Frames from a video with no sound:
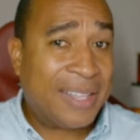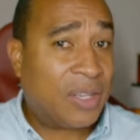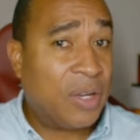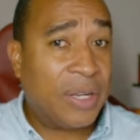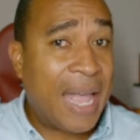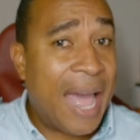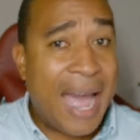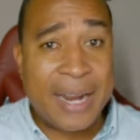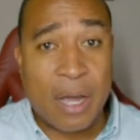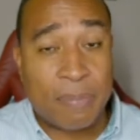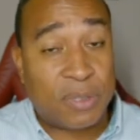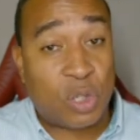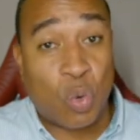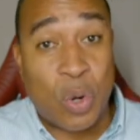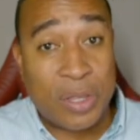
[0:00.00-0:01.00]
could add
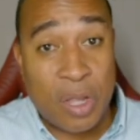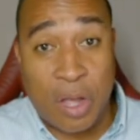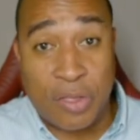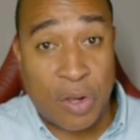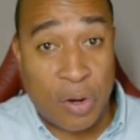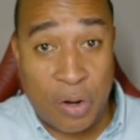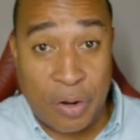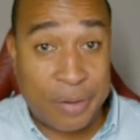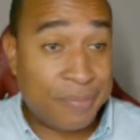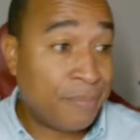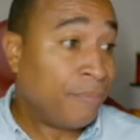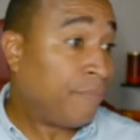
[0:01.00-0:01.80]
up to another